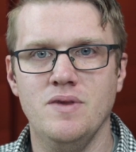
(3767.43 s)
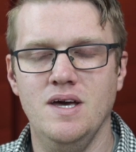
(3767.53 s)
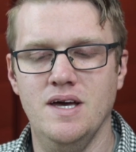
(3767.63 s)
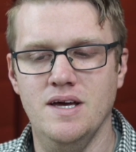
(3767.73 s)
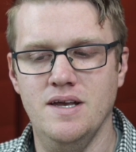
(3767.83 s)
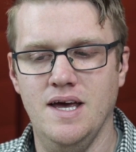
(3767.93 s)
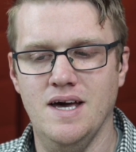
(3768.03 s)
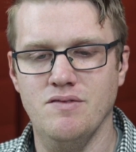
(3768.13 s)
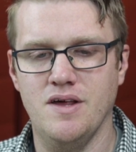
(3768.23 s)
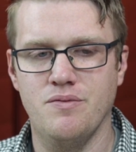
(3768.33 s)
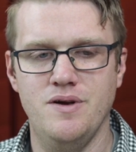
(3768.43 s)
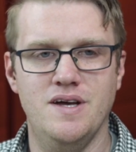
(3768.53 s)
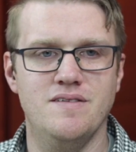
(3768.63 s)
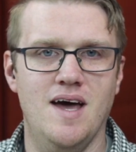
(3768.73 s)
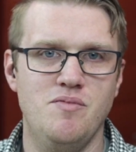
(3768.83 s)
and have like 3
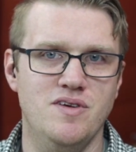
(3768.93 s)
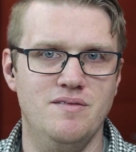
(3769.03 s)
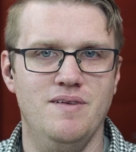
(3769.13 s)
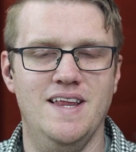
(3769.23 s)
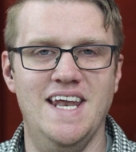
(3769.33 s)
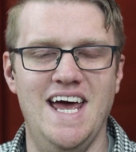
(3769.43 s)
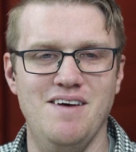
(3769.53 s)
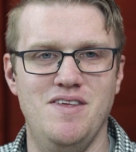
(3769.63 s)
kids absent, and then have